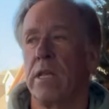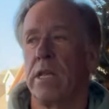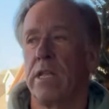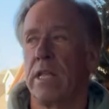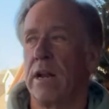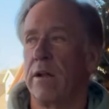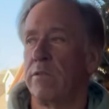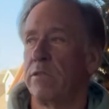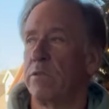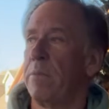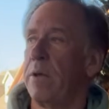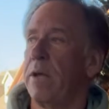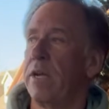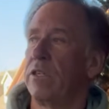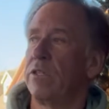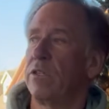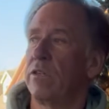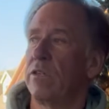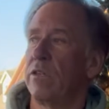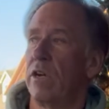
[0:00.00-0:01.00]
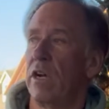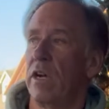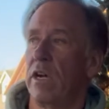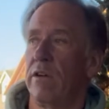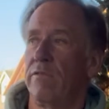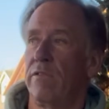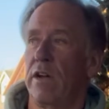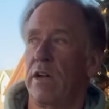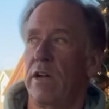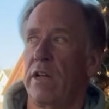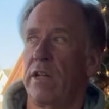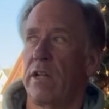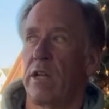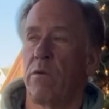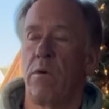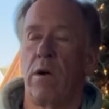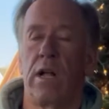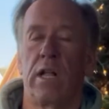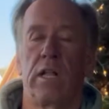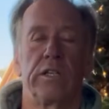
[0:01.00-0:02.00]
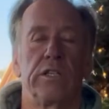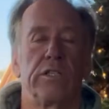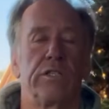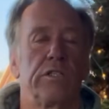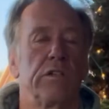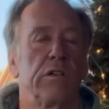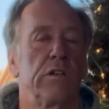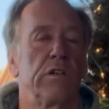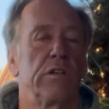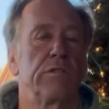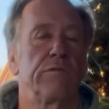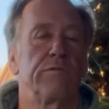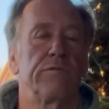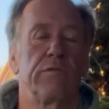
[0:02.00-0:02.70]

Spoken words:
then I was a manager of quality assurance